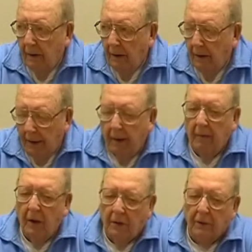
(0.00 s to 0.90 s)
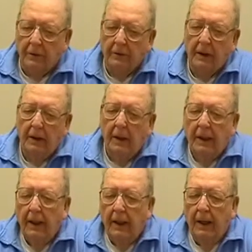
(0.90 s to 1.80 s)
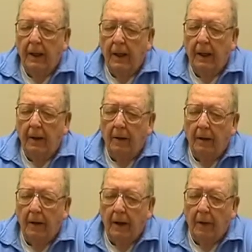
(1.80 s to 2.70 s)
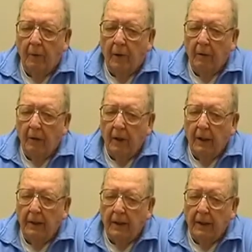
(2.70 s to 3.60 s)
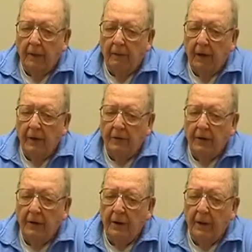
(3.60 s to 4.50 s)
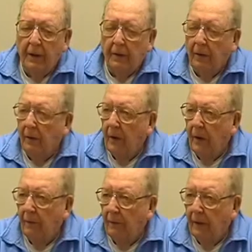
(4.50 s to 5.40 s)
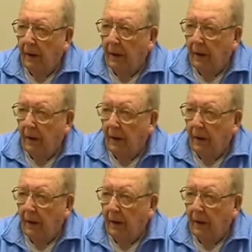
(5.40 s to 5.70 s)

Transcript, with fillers: Yeah, Marshalls, uh, and we were in the invasion in, of uh,